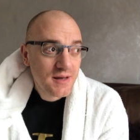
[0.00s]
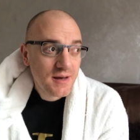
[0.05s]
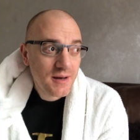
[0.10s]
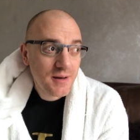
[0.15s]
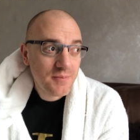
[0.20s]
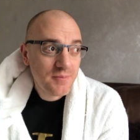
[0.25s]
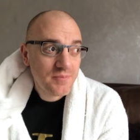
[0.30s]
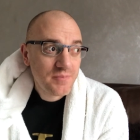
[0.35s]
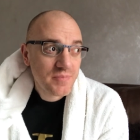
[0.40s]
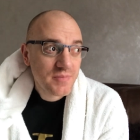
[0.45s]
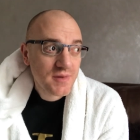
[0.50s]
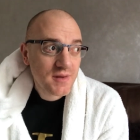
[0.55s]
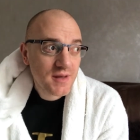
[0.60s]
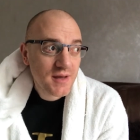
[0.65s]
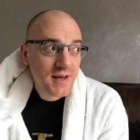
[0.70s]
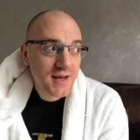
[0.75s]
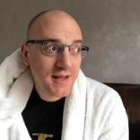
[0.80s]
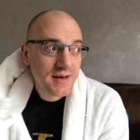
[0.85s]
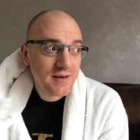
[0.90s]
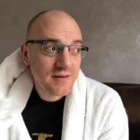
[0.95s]
um,
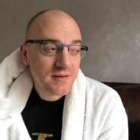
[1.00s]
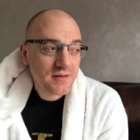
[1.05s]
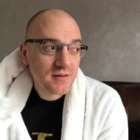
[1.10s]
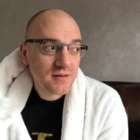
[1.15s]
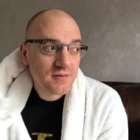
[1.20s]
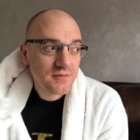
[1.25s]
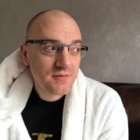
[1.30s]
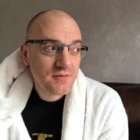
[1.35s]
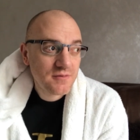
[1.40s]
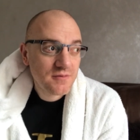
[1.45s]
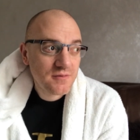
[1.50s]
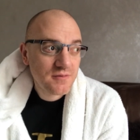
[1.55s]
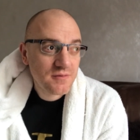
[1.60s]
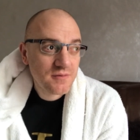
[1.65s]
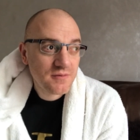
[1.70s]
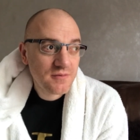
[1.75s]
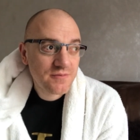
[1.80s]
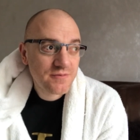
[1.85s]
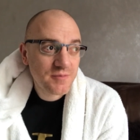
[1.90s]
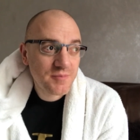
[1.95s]
and
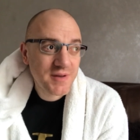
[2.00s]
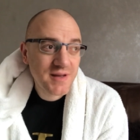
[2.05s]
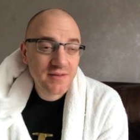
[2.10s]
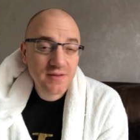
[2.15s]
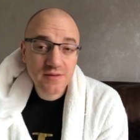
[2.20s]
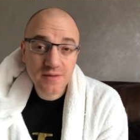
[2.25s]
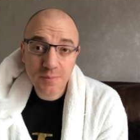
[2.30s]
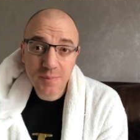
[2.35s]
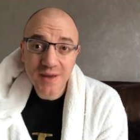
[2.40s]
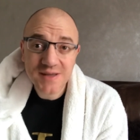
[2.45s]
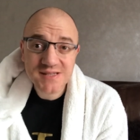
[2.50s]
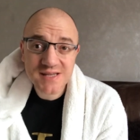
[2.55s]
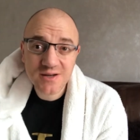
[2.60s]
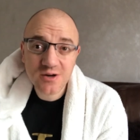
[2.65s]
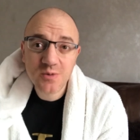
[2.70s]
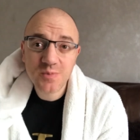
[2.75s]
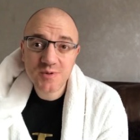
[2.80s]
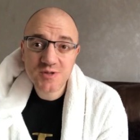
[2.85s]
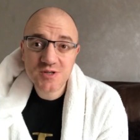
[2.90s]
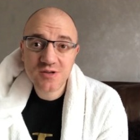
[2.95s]
for me the, the betting
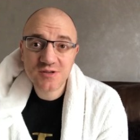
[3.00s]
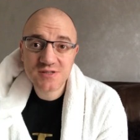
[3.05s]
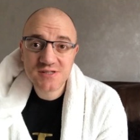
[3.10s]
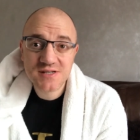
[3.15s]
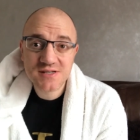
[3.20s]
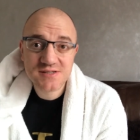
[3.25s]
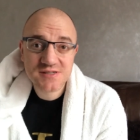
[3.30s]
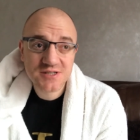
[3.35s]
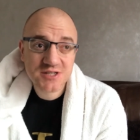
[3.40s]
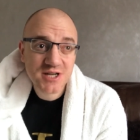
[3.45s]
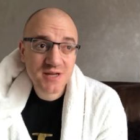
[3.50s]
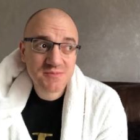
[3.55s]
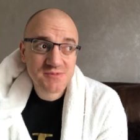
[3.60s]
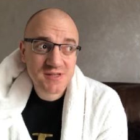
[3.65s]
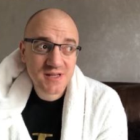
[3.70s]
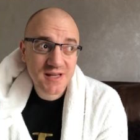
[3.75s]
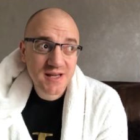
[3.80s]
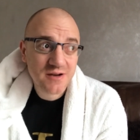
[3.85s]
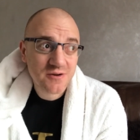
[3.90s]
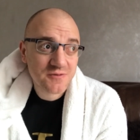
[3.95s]
opportunity is the James
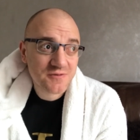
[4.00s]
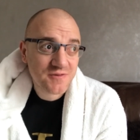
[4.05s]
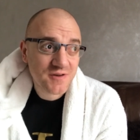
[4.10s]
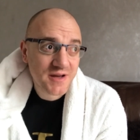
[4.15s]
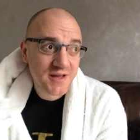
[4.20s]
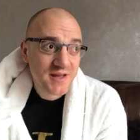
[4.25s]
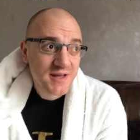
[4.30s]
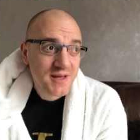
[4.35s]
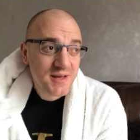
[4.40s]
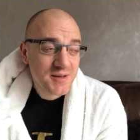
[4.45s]
DeGale fight,